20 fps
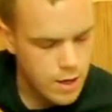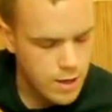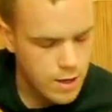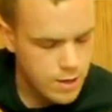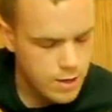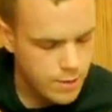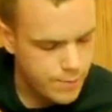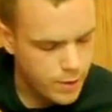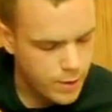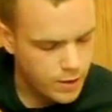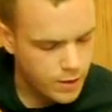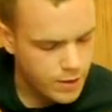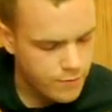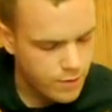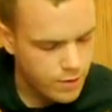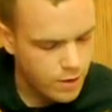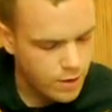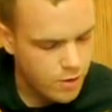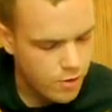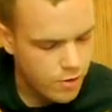your pinky
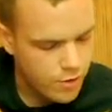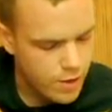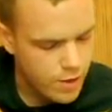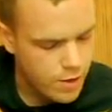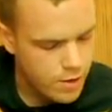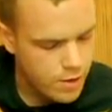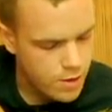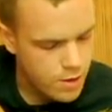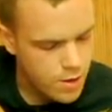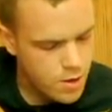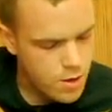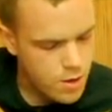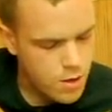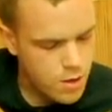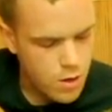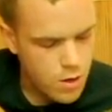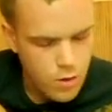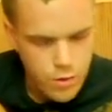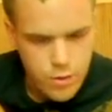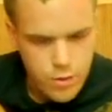finger on the
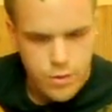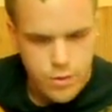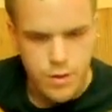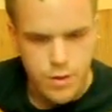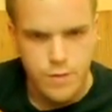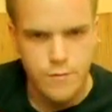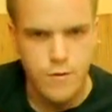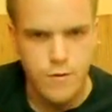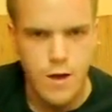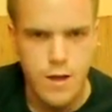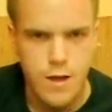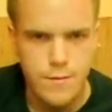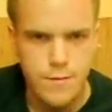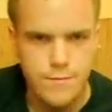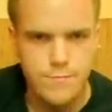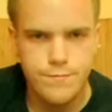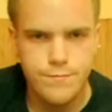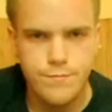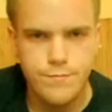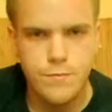3rd fret, and
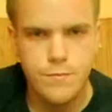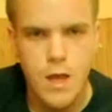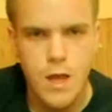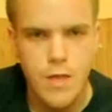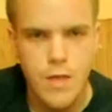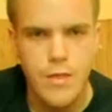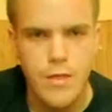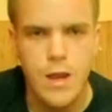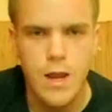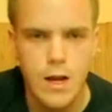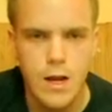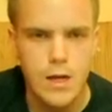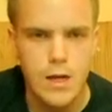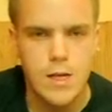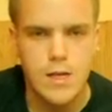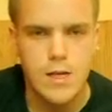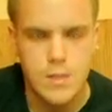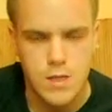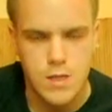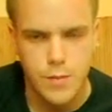then it
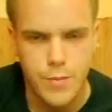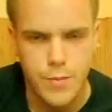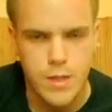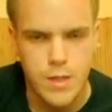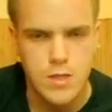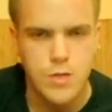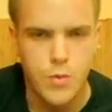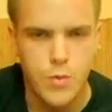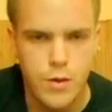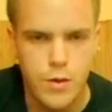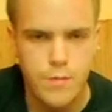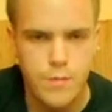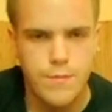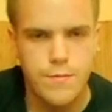leads up into